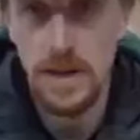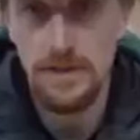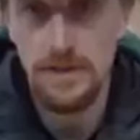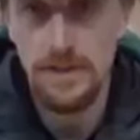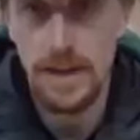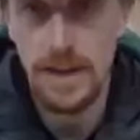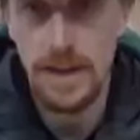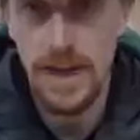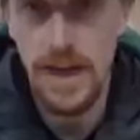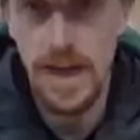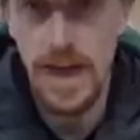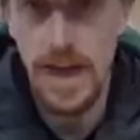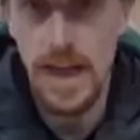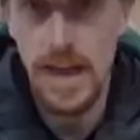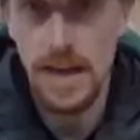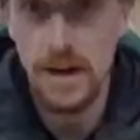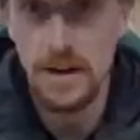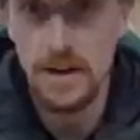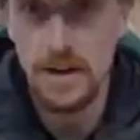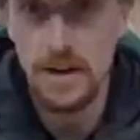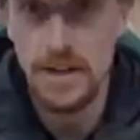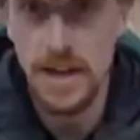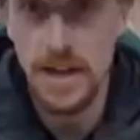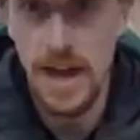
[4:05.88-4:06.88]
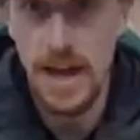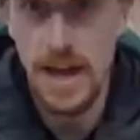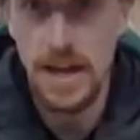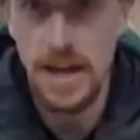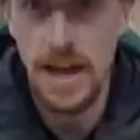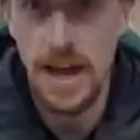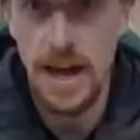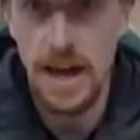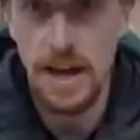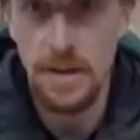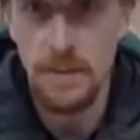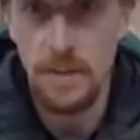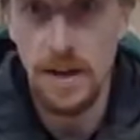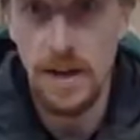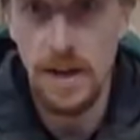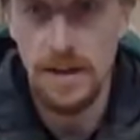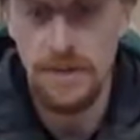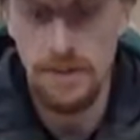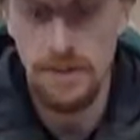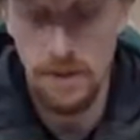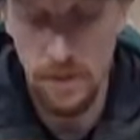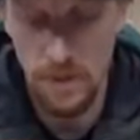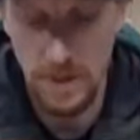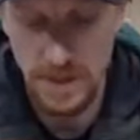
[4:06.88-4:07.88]
have like eight or 10 on me at
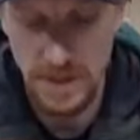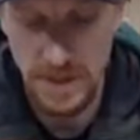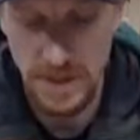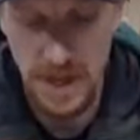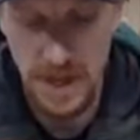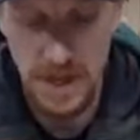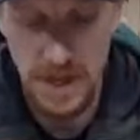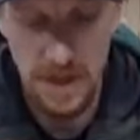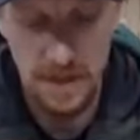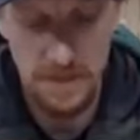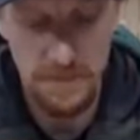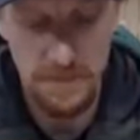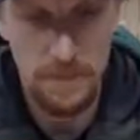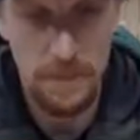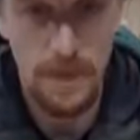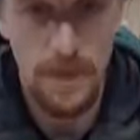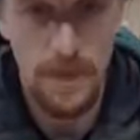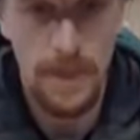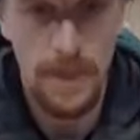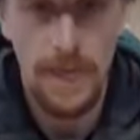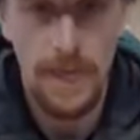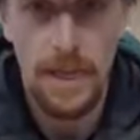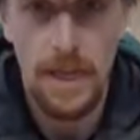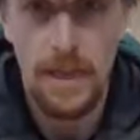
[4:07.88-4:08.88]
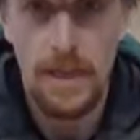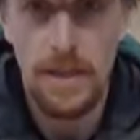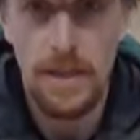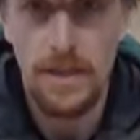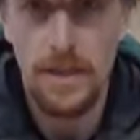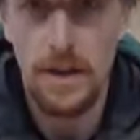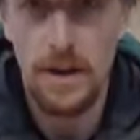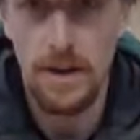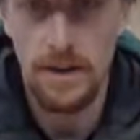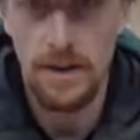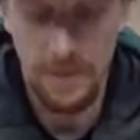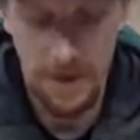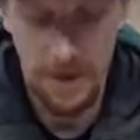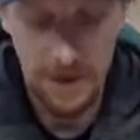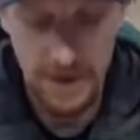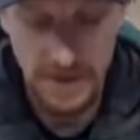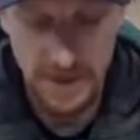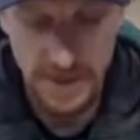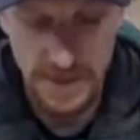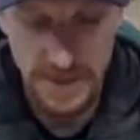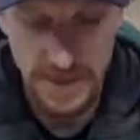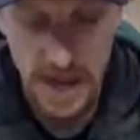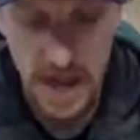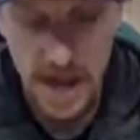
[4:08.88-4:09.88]
any one time. There are
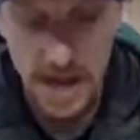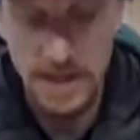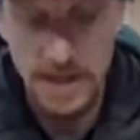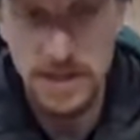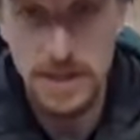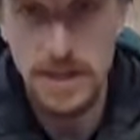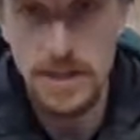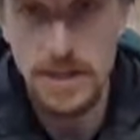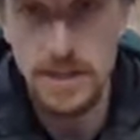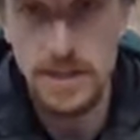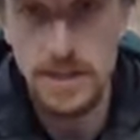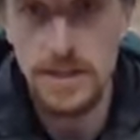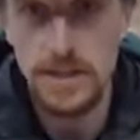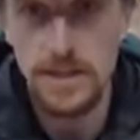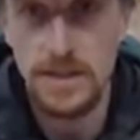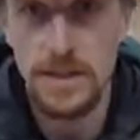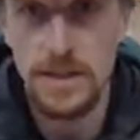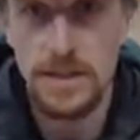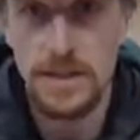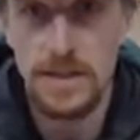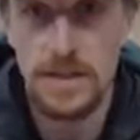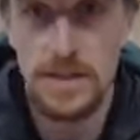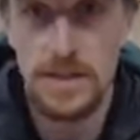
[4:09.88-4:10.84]
various sizes. This